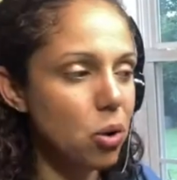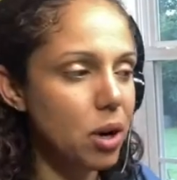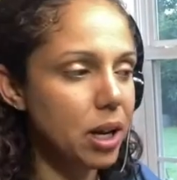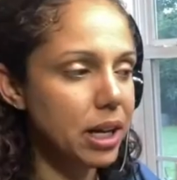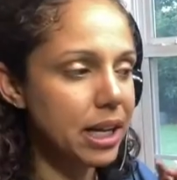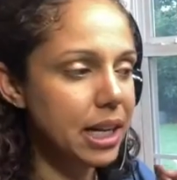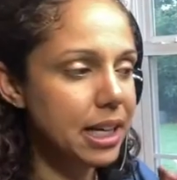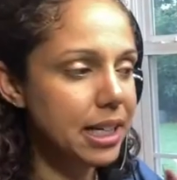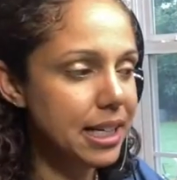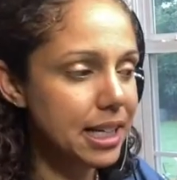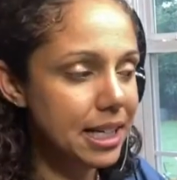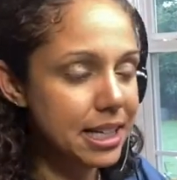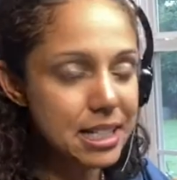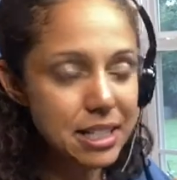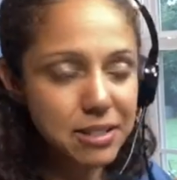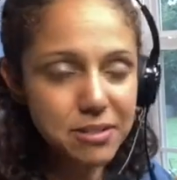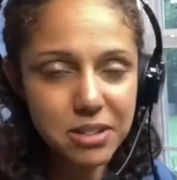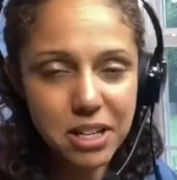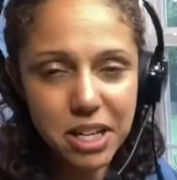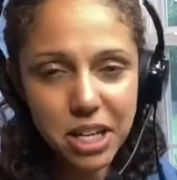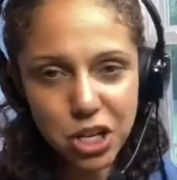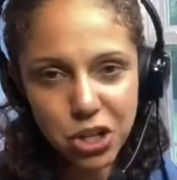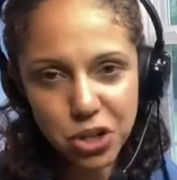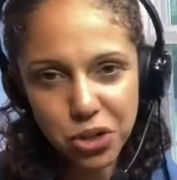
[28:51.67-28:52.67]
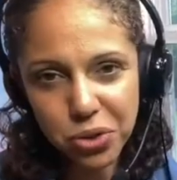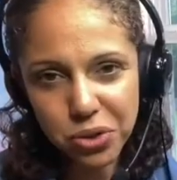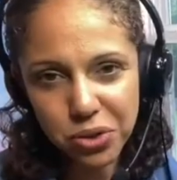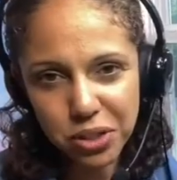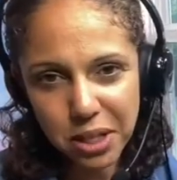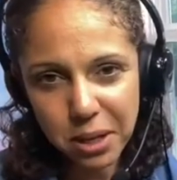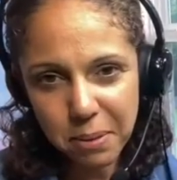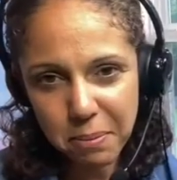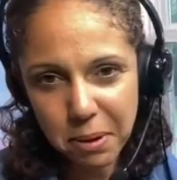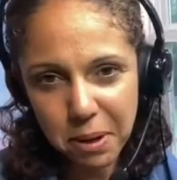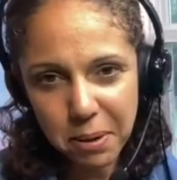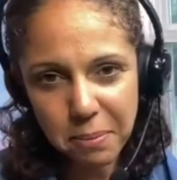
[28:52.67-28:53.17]
connectivity issues
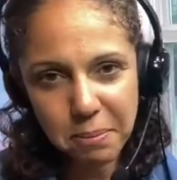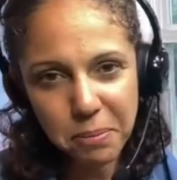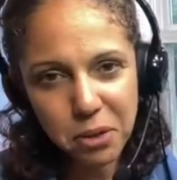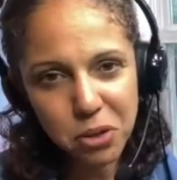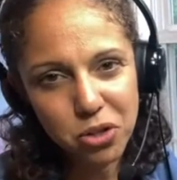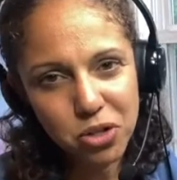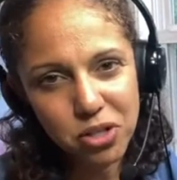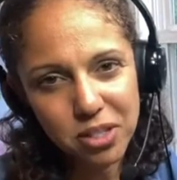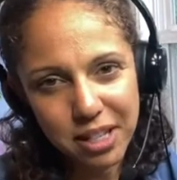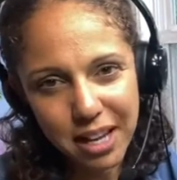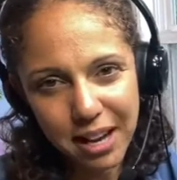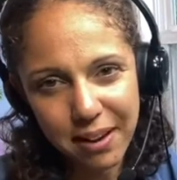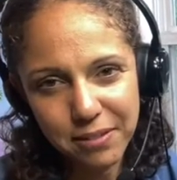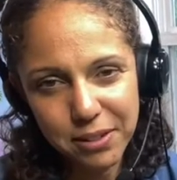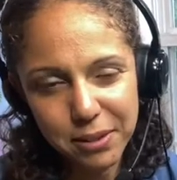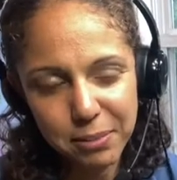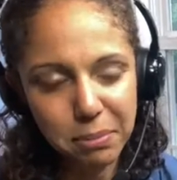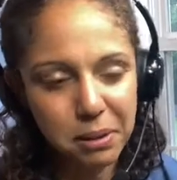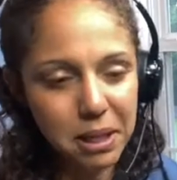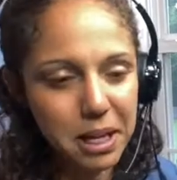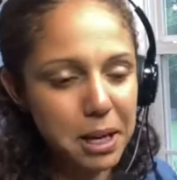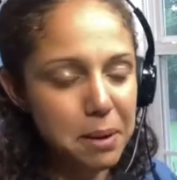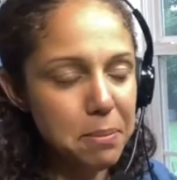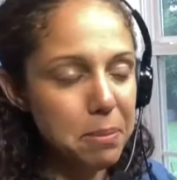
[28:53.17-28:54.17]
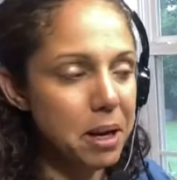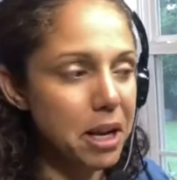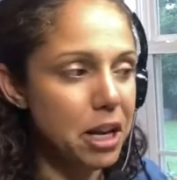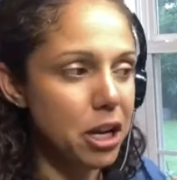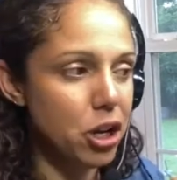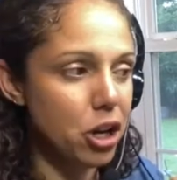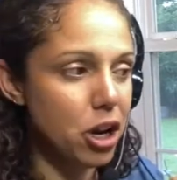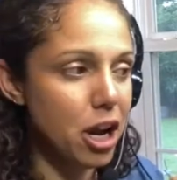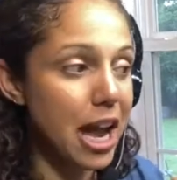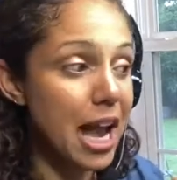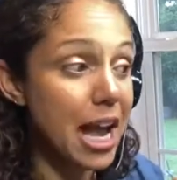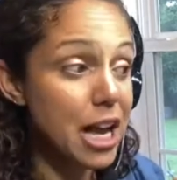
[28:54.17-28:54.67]
come up, you just have to play it by
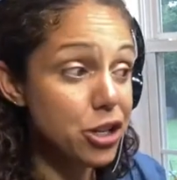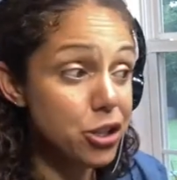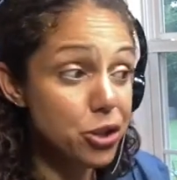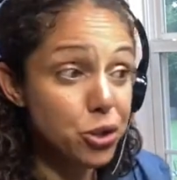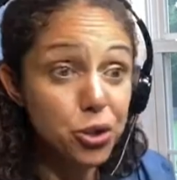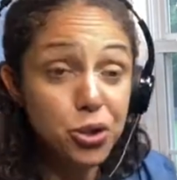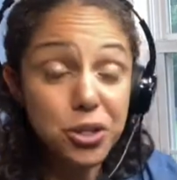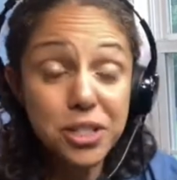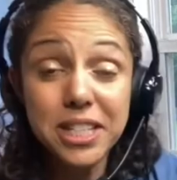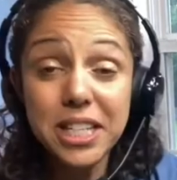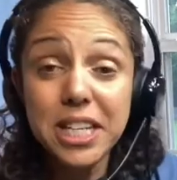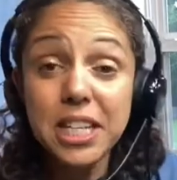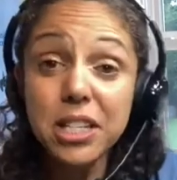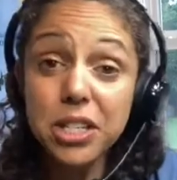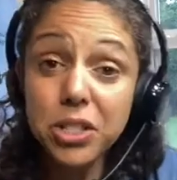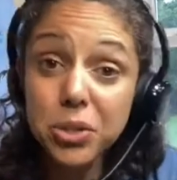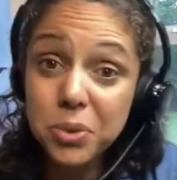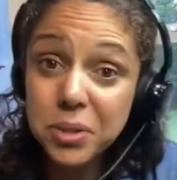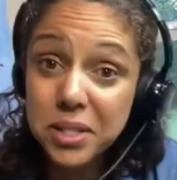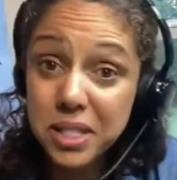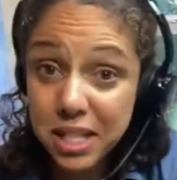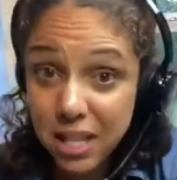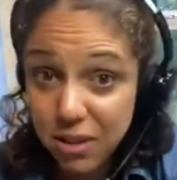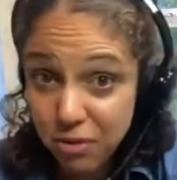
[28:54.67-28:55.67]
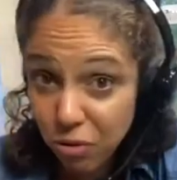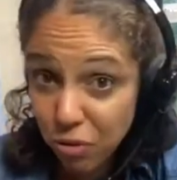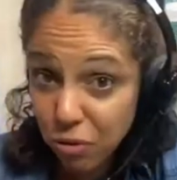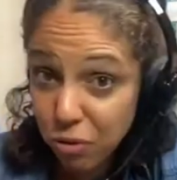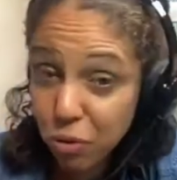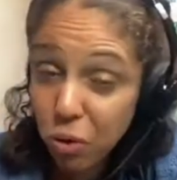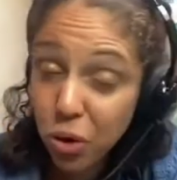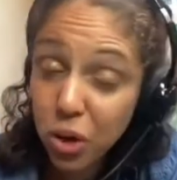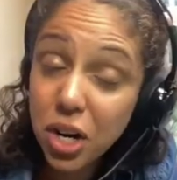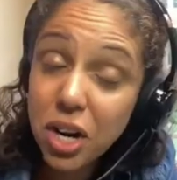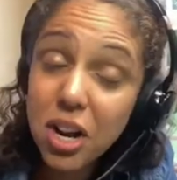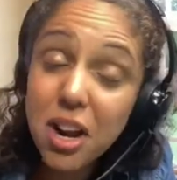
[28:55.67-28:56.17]
ear. As you could see, this was a level
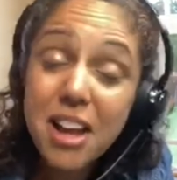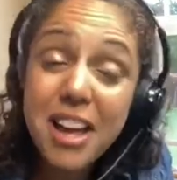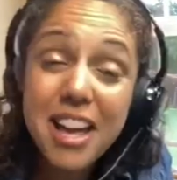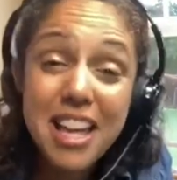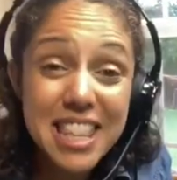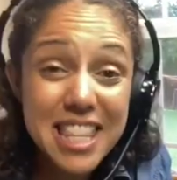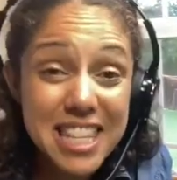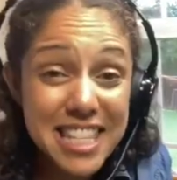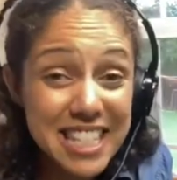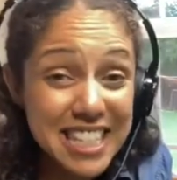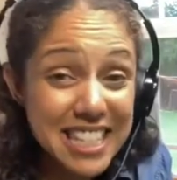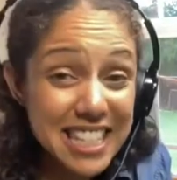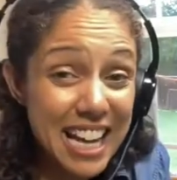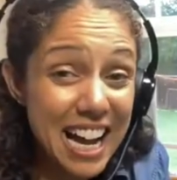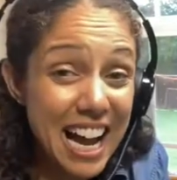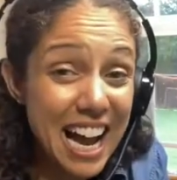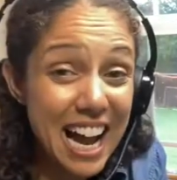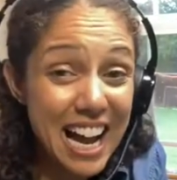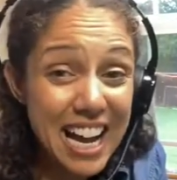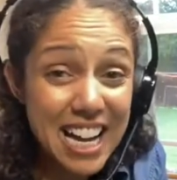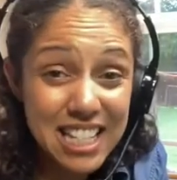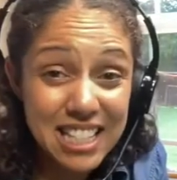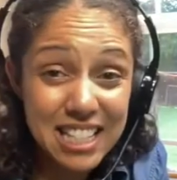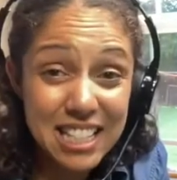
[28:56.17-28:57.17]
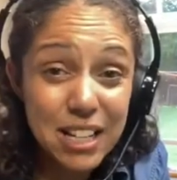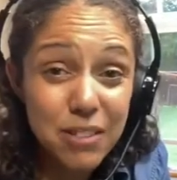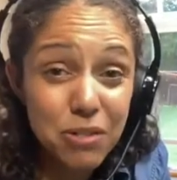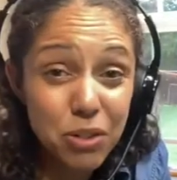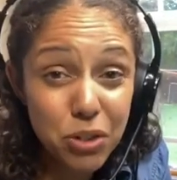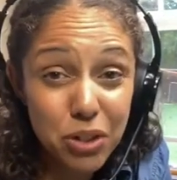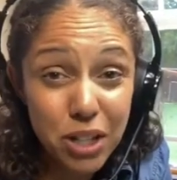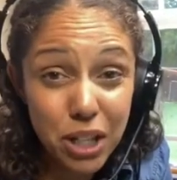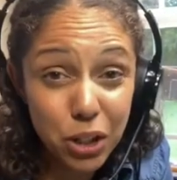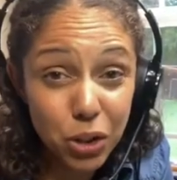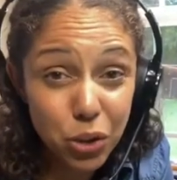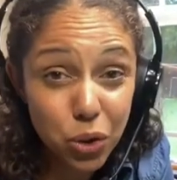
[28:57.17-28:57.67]
four. This is the highest level
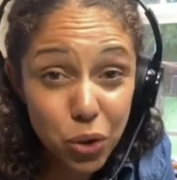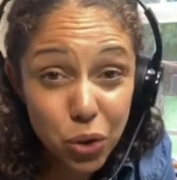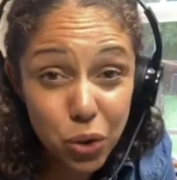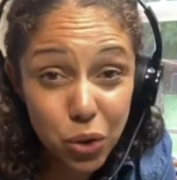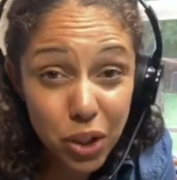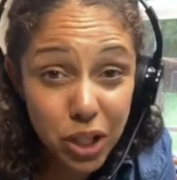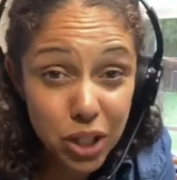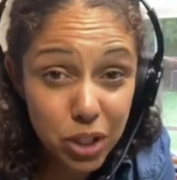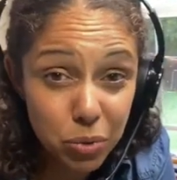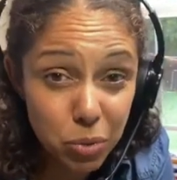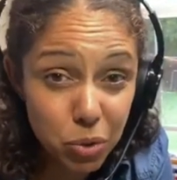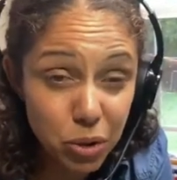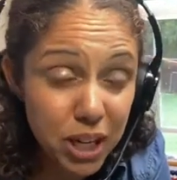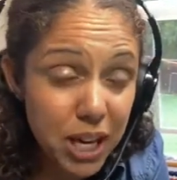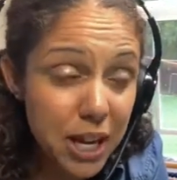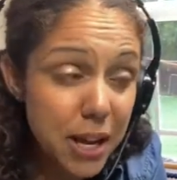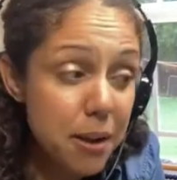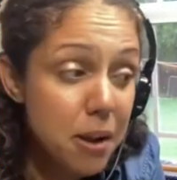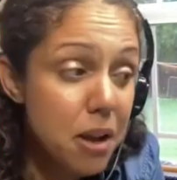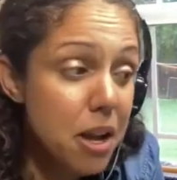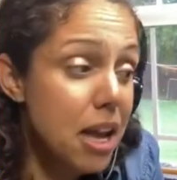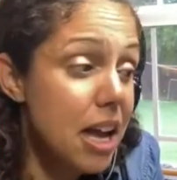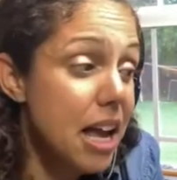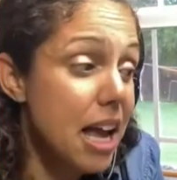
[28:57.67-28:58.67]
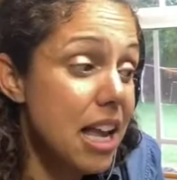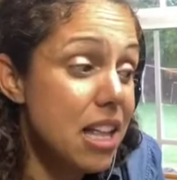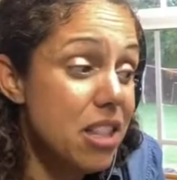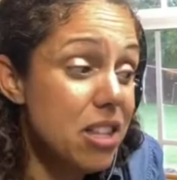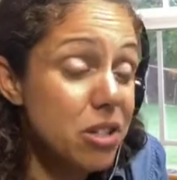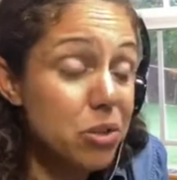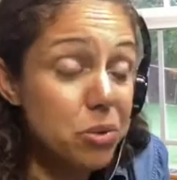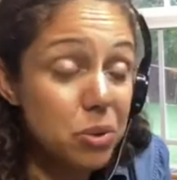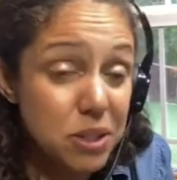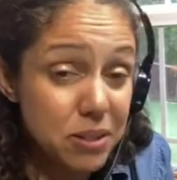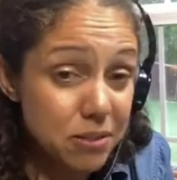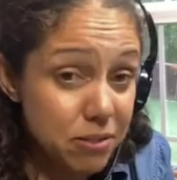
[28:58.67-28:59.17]
that Gogo Kid will get. And
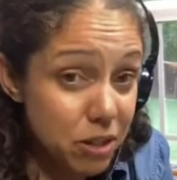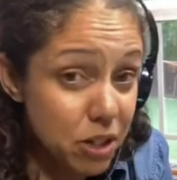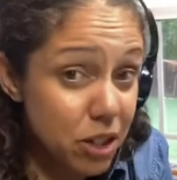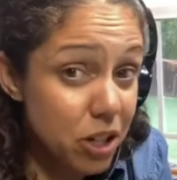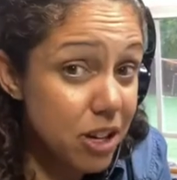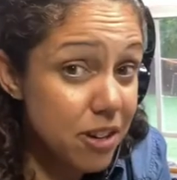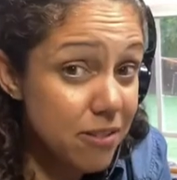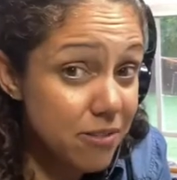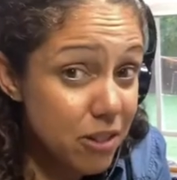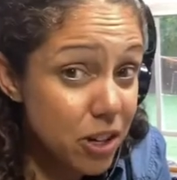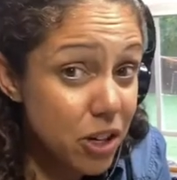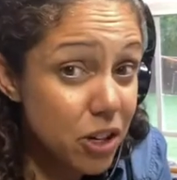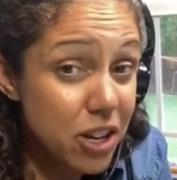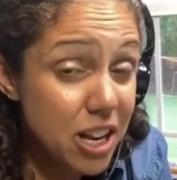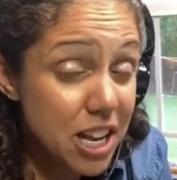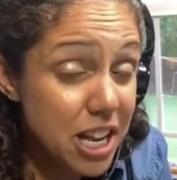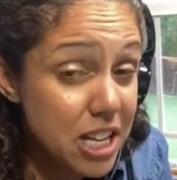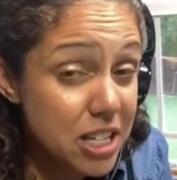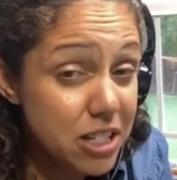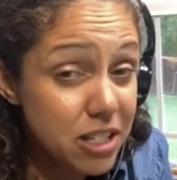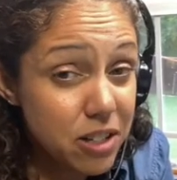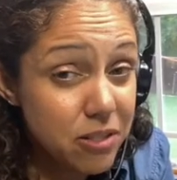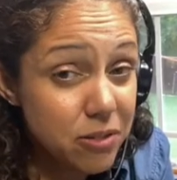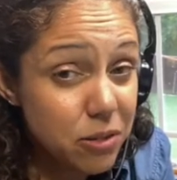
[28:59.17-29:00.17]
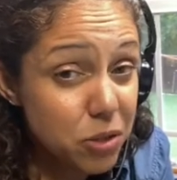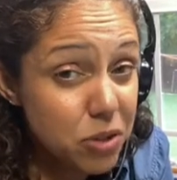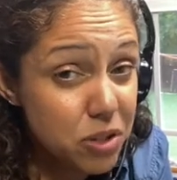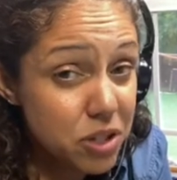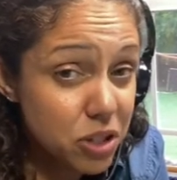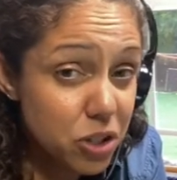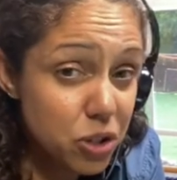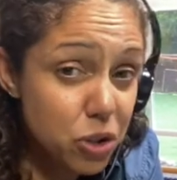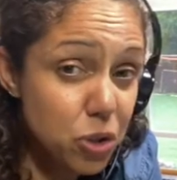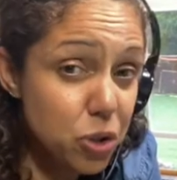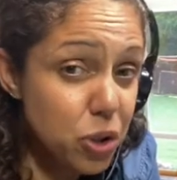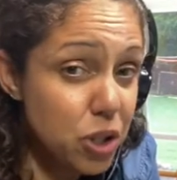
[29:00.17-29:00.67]
this was very, very easy for the
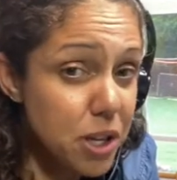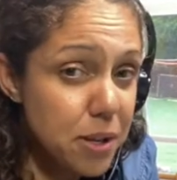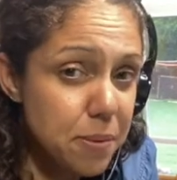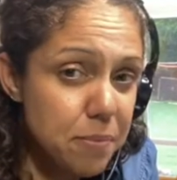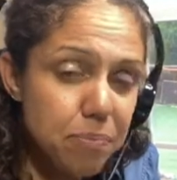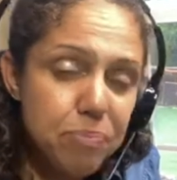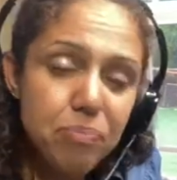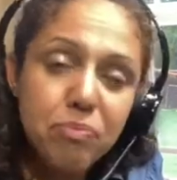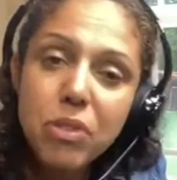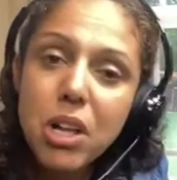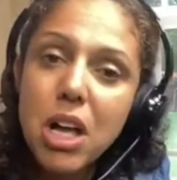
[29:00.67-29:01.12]
student.